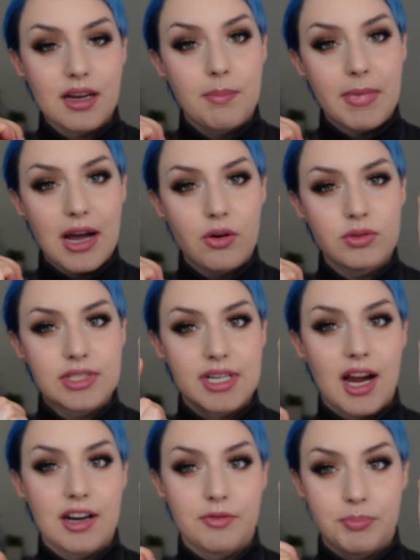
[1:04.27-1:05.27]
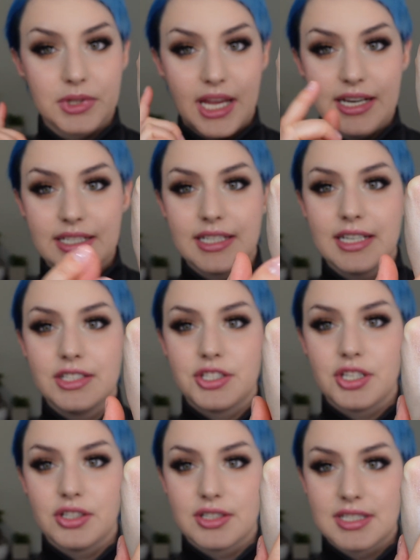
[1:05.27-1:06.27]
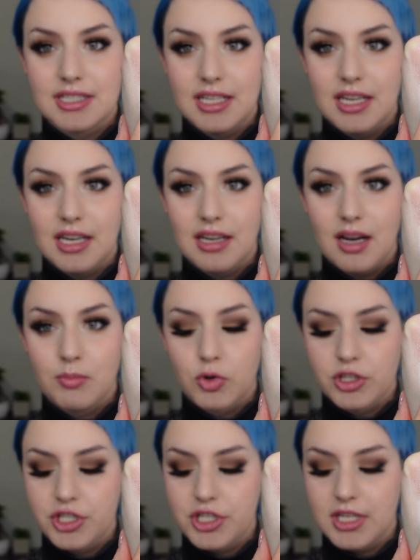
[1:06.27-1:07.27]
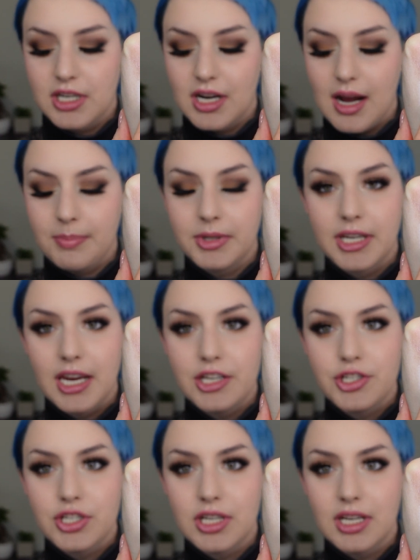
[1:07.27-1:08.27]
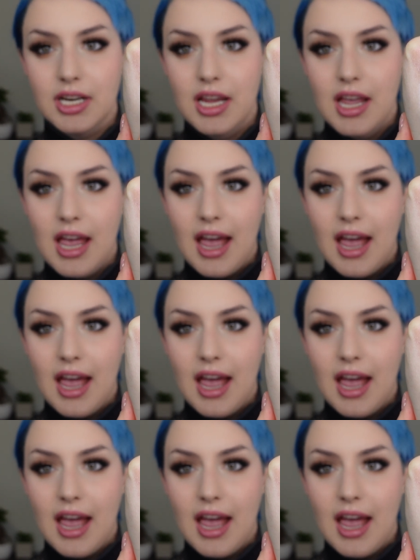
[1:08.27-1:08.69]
amount kind of blended, so you'll see a more sheer application,